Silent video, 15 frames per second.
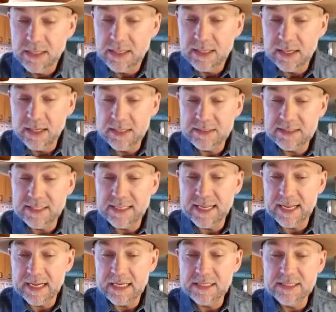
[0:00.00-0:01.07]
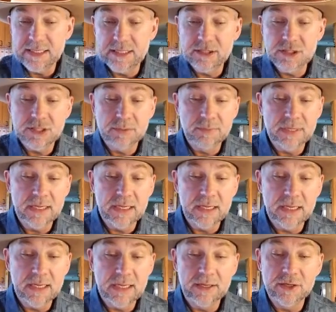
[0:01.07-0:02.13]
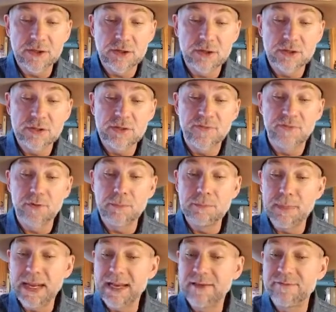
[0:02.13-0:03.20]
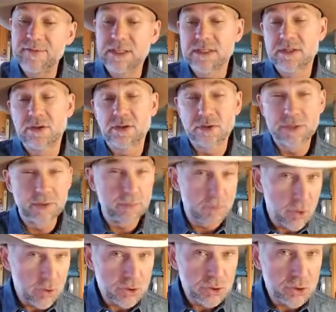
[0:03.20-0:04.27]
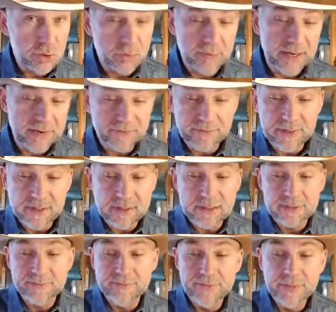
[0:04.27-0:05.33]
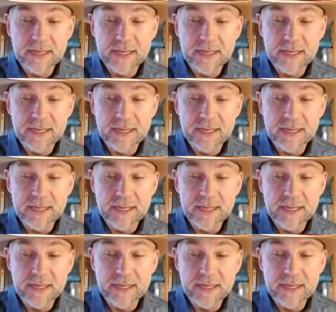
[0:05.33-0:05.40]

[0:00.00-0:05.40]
Today it continues to be used for many physical and emotional benefits.